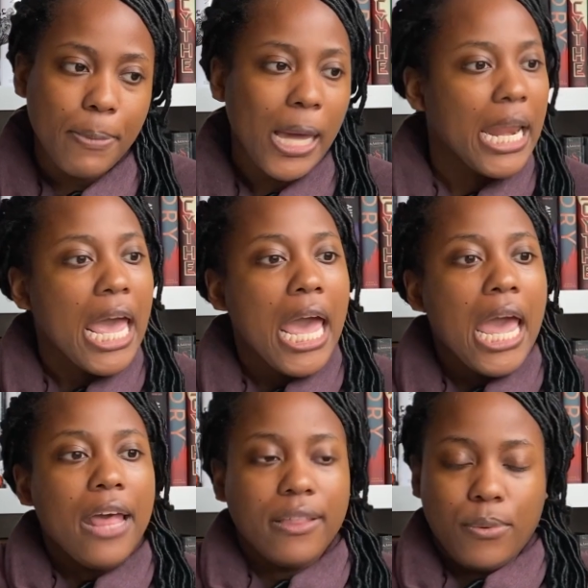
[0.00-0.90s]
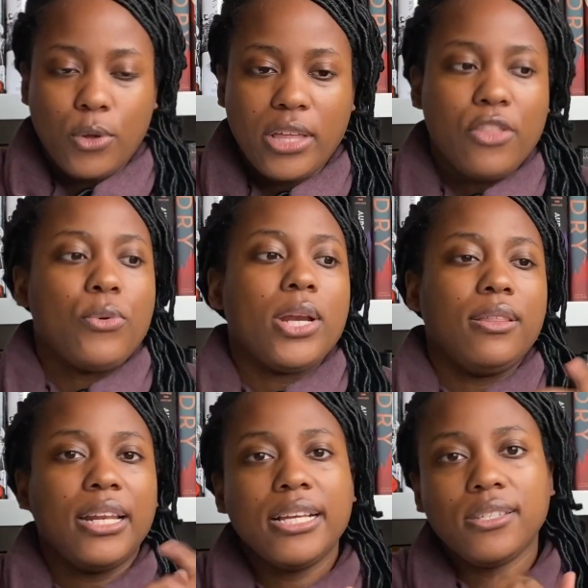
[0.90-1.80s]
but they wrote that thread,
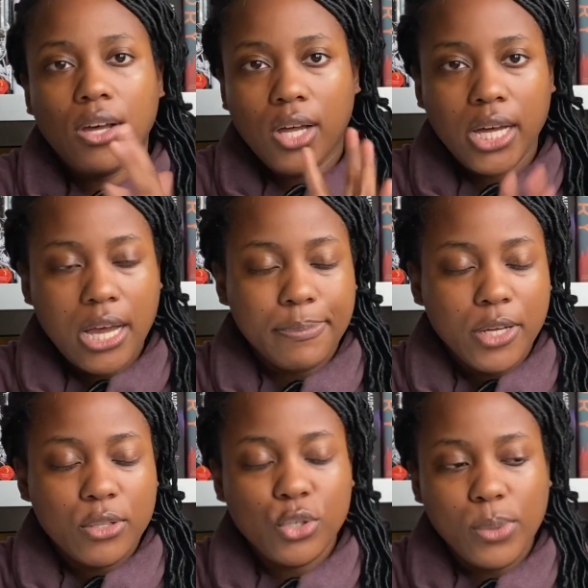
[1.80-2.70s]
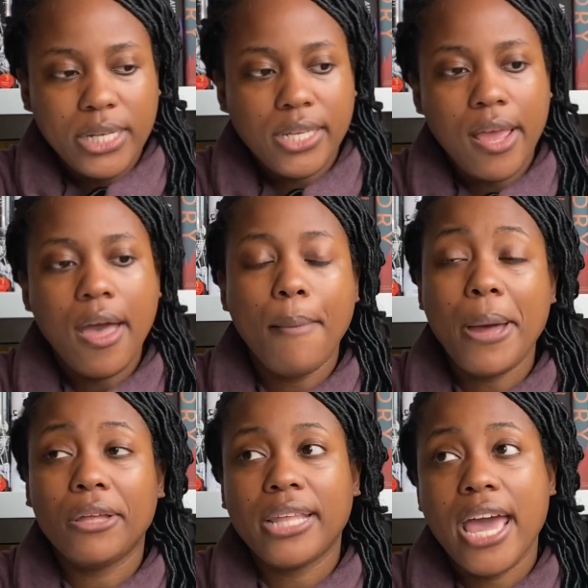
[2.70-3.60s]
and then I saw a couple other tweets
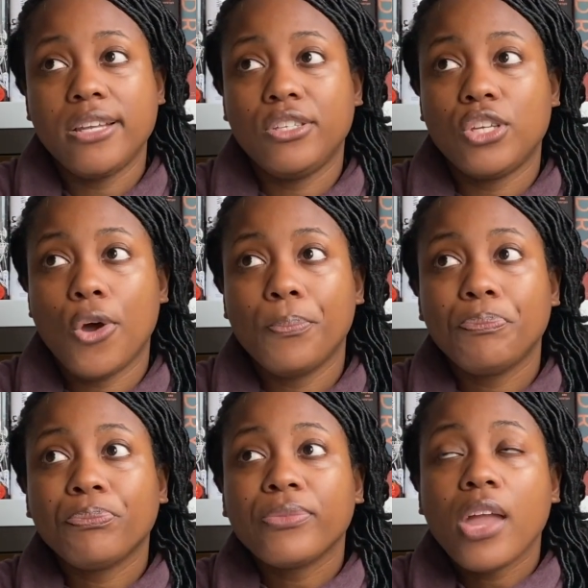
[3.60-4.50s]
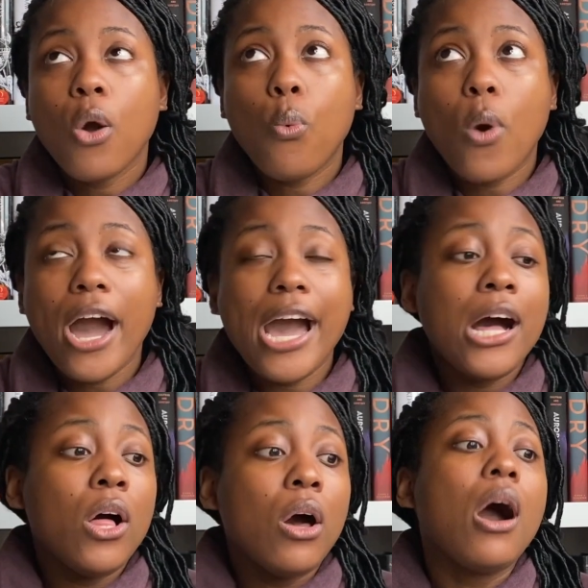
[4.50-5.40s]
about that. And so
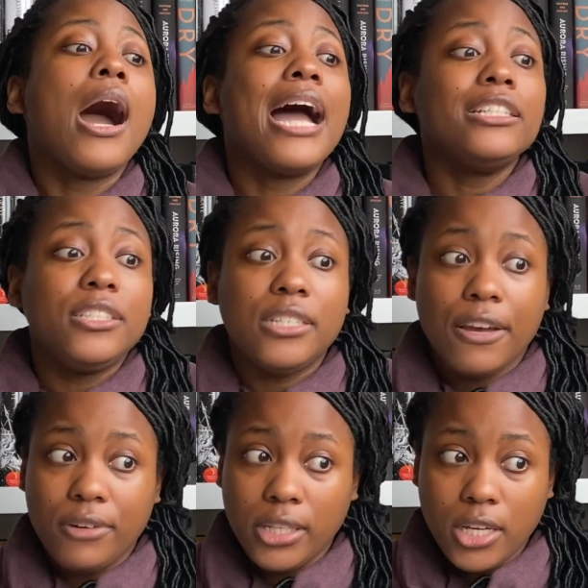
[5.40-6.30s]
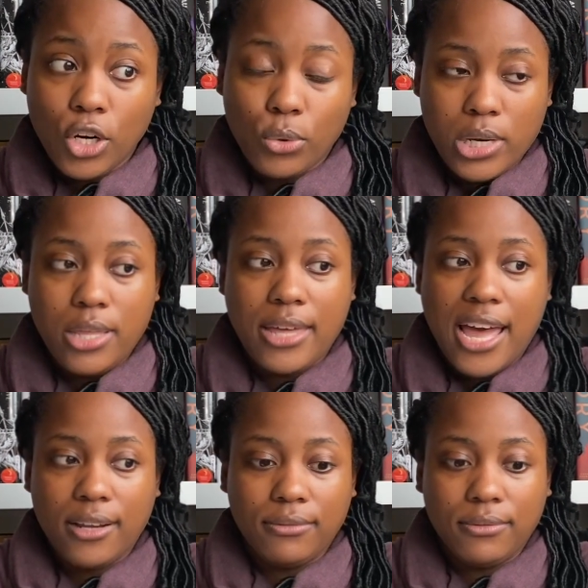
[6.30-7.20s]
while I definitely agree
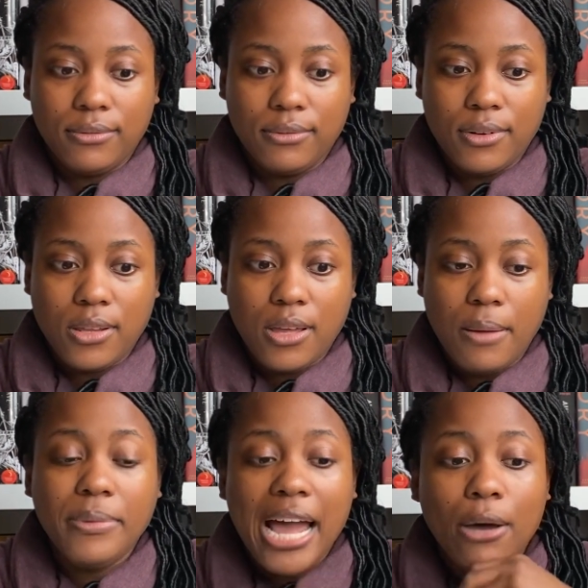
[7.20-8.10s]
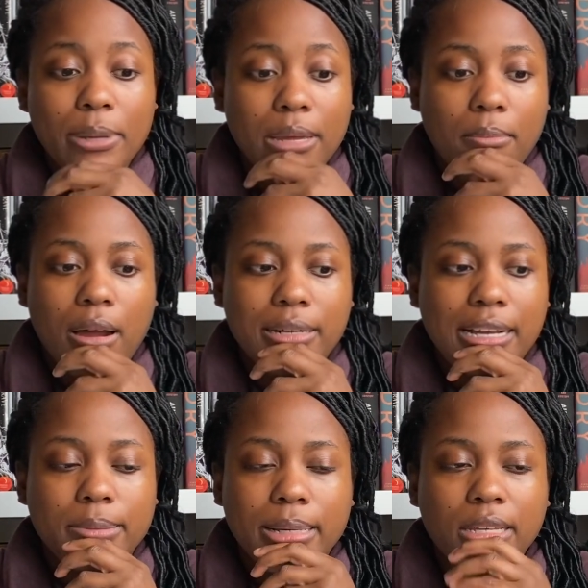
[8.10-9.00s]
that now being
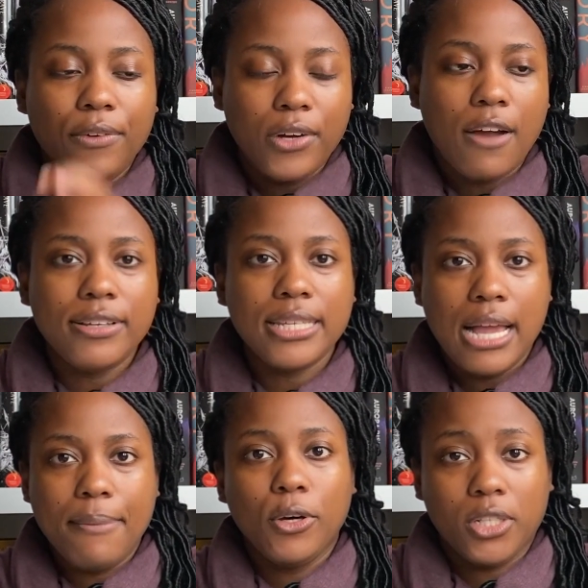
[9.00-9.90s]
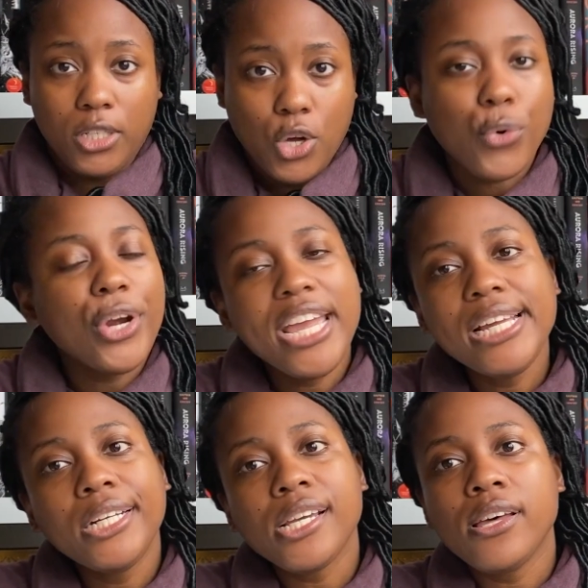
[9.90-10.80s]
monetized myself, and obviously I'm on the lower
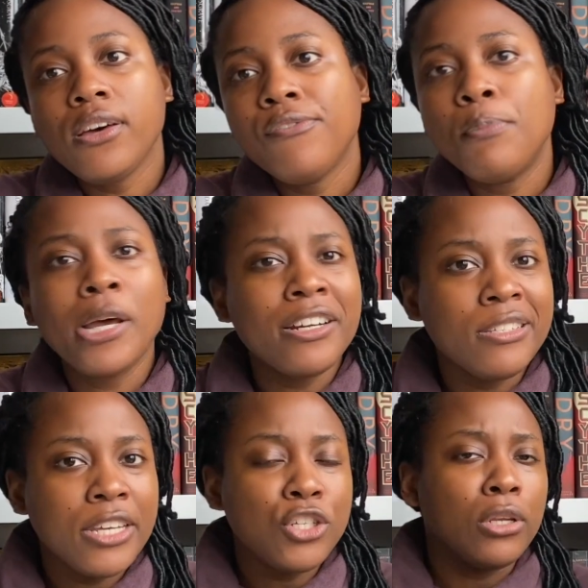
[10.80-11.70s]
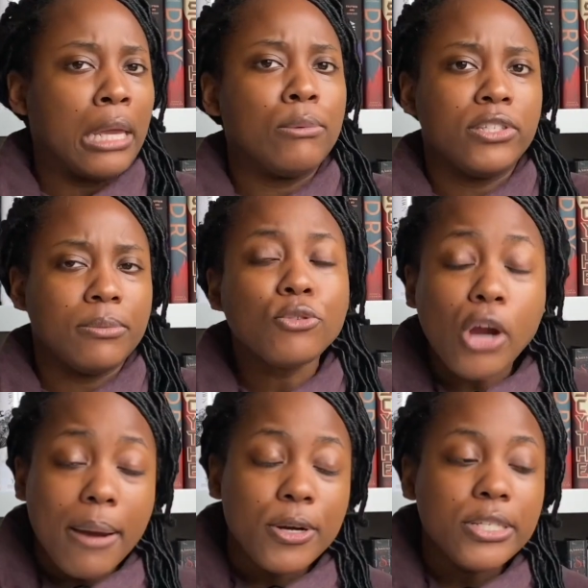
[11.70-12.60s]
end of monetization, like with
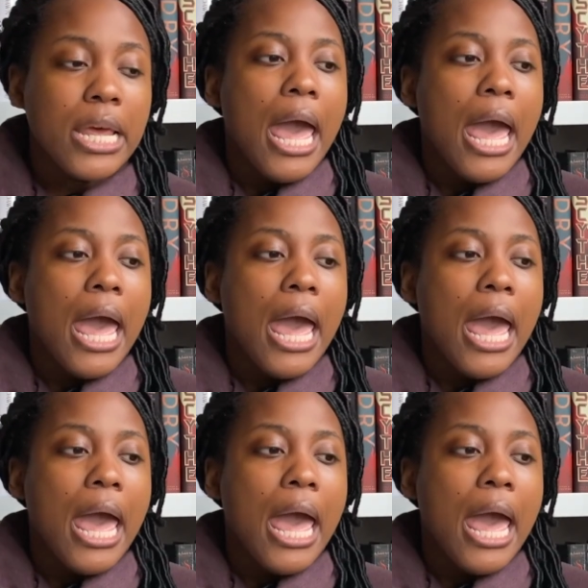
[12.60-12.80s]
subscribers,